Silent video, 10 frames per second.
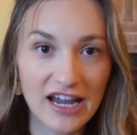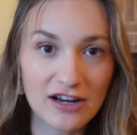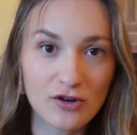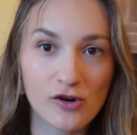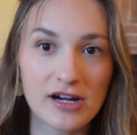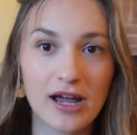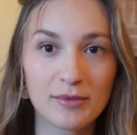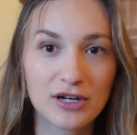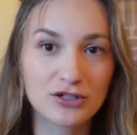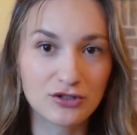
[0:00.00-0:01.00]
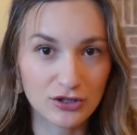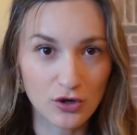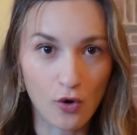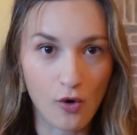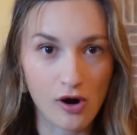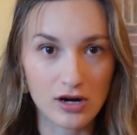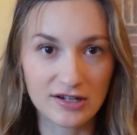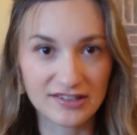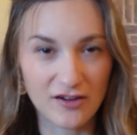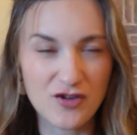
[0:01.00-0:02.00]
category, I'm gonna do decor,
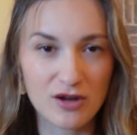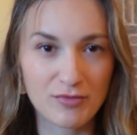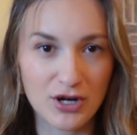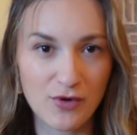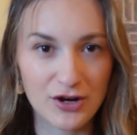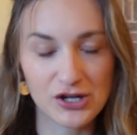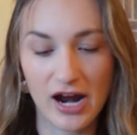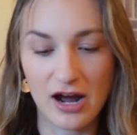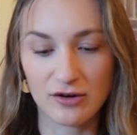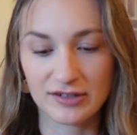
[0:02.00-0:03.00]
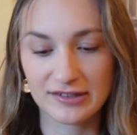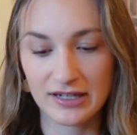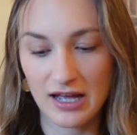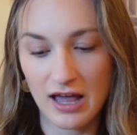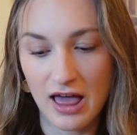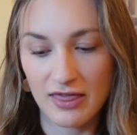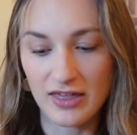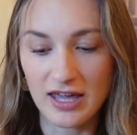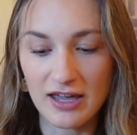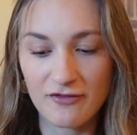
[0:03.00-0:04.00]
stuff you can put around your house.
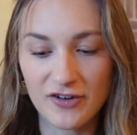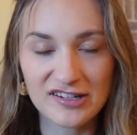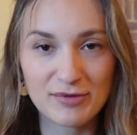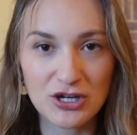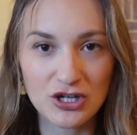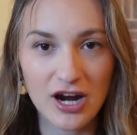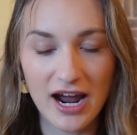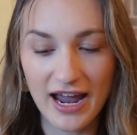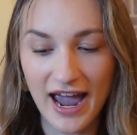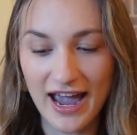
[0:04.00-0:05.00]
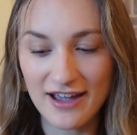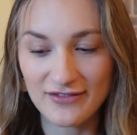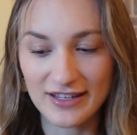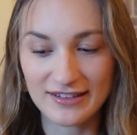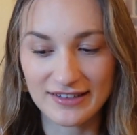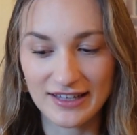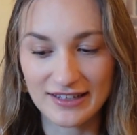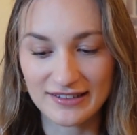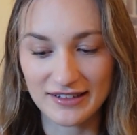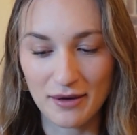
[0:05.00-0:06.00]
The first picture I have is
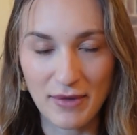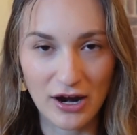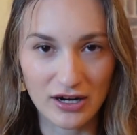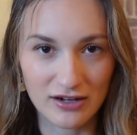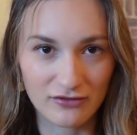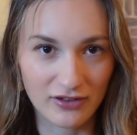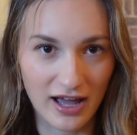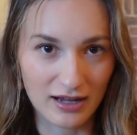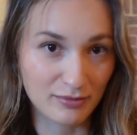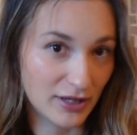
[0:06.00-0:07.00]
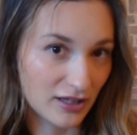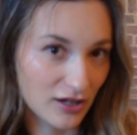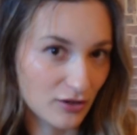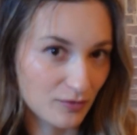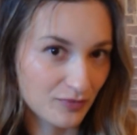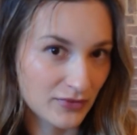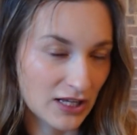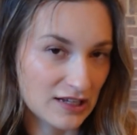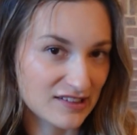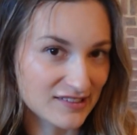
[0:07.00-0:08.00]
this American flag pillow.
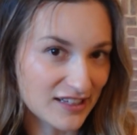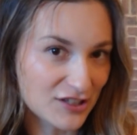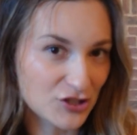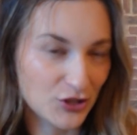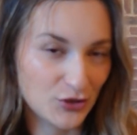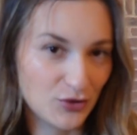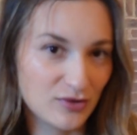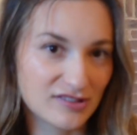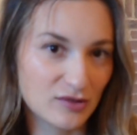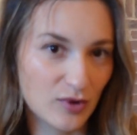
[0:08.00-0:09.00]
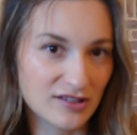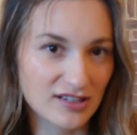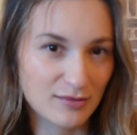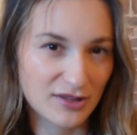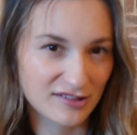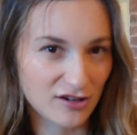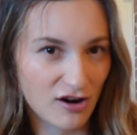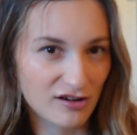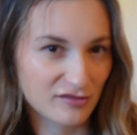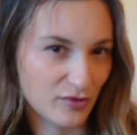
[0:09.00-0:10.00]
It's a set of two, so one's gonna be the
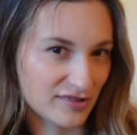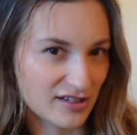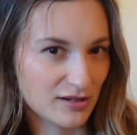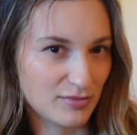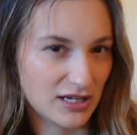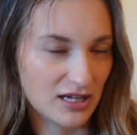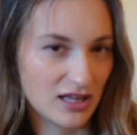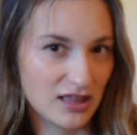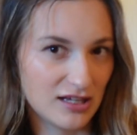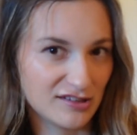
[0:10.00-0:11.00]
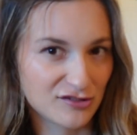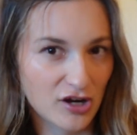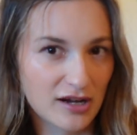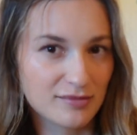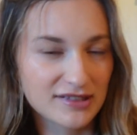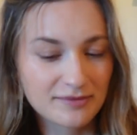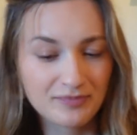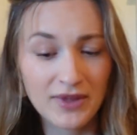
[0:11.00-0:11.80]
stars, one's gonna be the stripes.